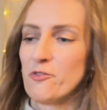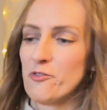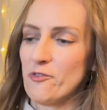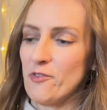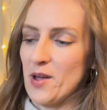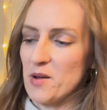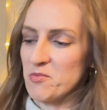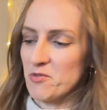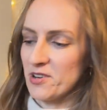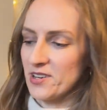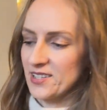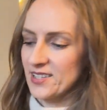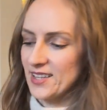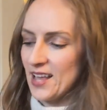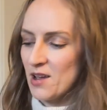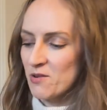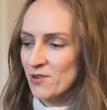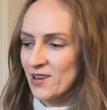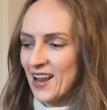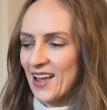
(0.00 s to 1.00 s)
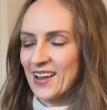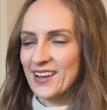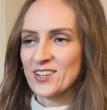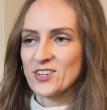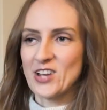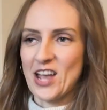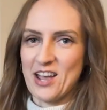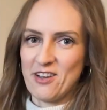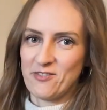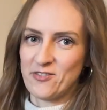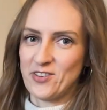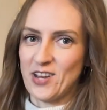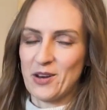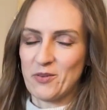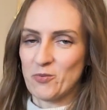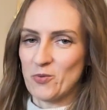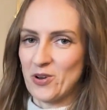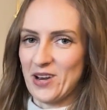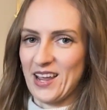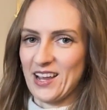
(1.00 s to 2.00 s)
fabrics. I would like to have that
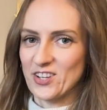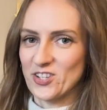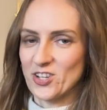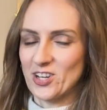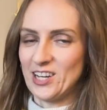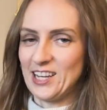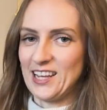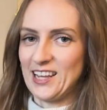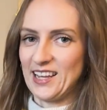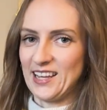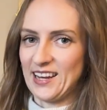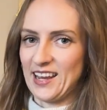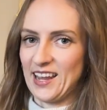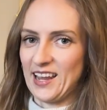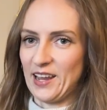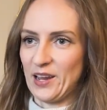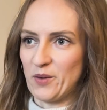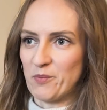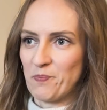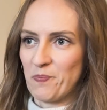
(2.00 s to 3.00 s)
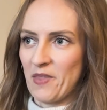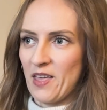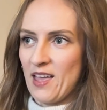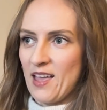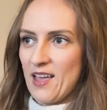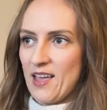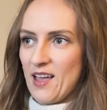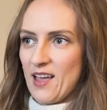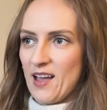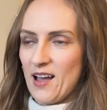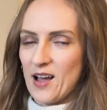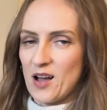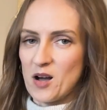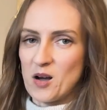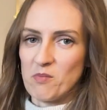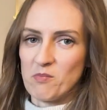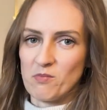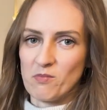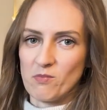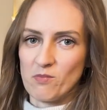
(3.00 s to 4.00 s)
one actually in
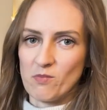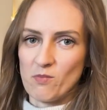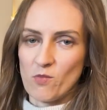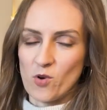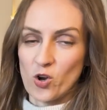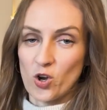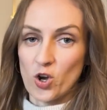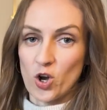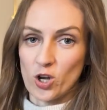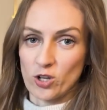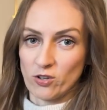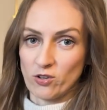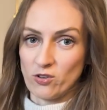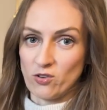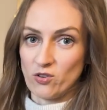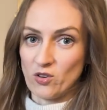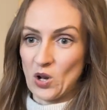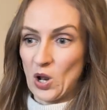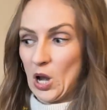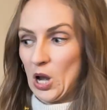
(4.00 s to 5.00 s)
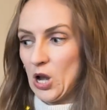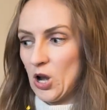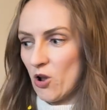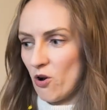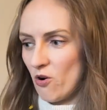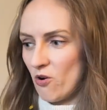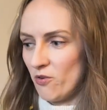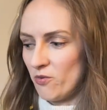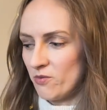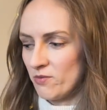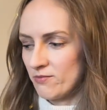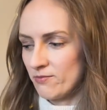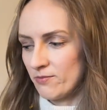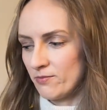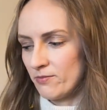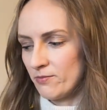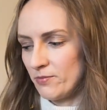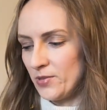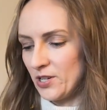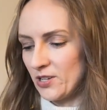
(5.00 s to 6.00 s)
a cotton lawn,
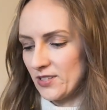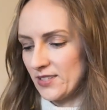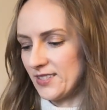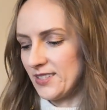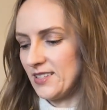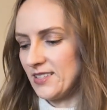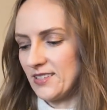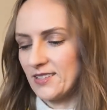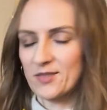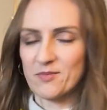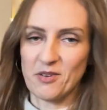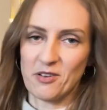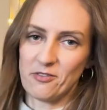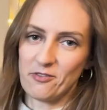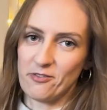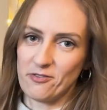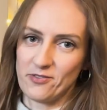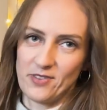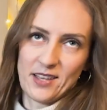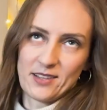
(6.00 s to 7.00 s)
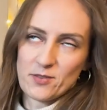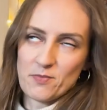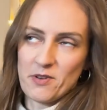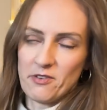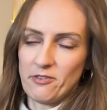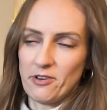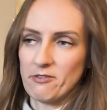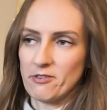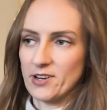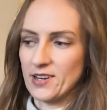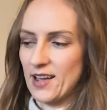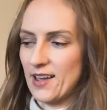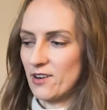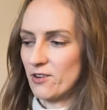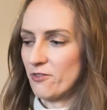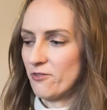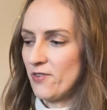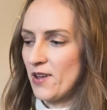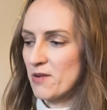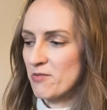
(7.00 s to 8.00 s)
because that's my favorite kind
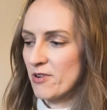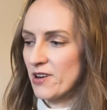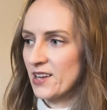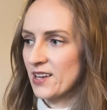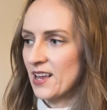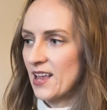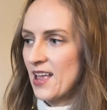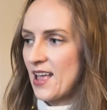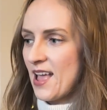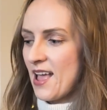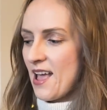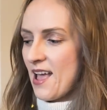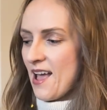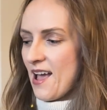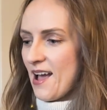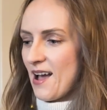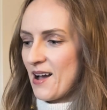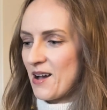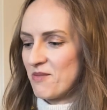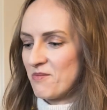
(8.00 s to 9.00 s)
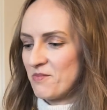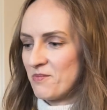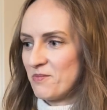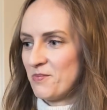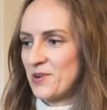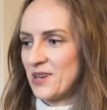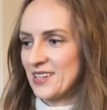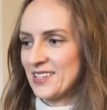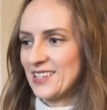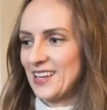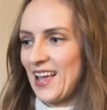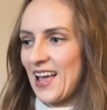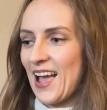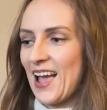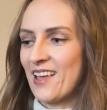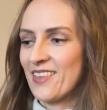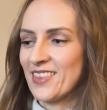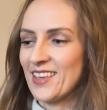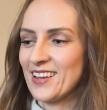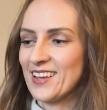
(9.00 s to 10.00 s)
of fabric. But
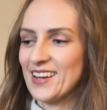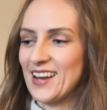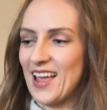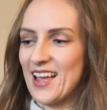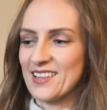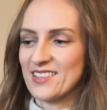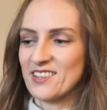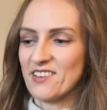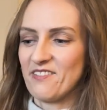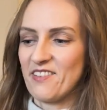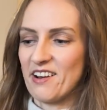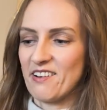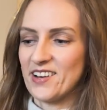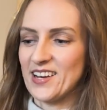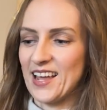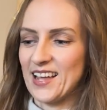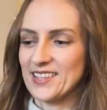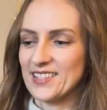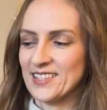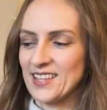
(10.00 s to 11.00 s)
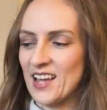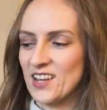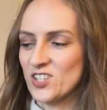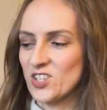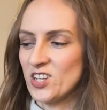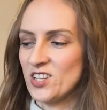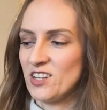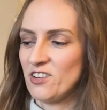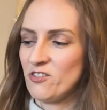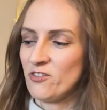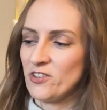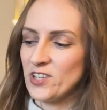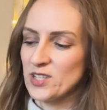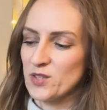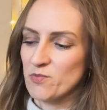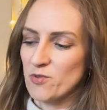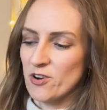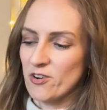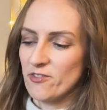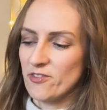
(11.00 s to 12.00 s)
I think it adds a very nice touch, and it fits
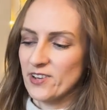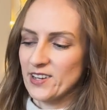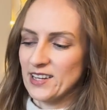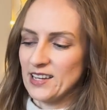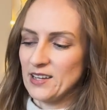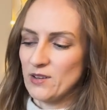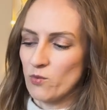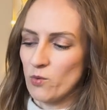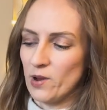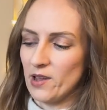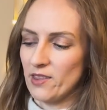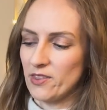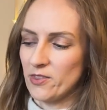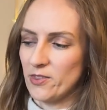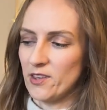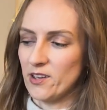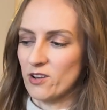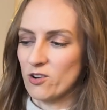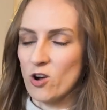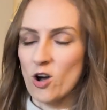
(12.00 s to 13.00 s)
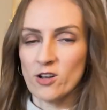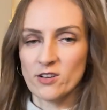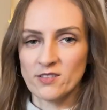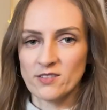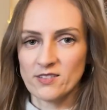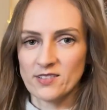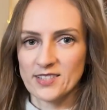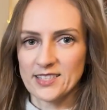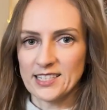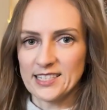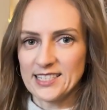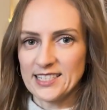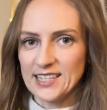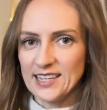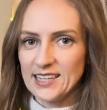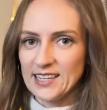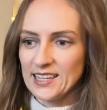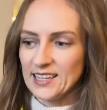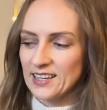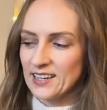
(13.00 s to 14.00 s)
perfectly with the cotton
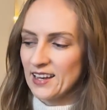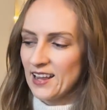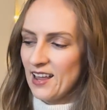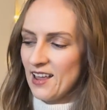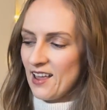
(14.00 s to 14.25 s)
sateen